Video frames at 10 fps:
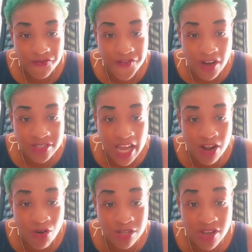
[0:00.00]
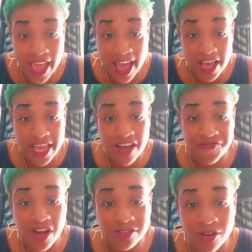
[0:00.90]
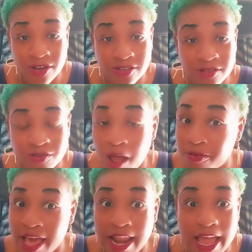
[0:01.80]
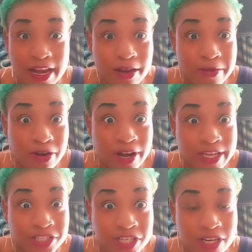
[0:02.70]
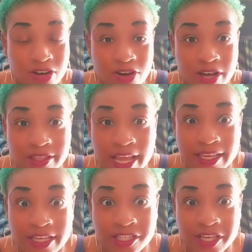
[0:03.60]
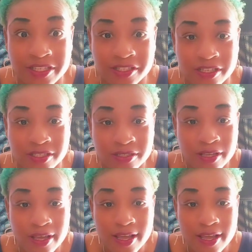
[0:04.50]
Folks are going through hell yeah, folks going through some. I'm glad I ain't in the middle of that shit. Lord, thank you, Jesus.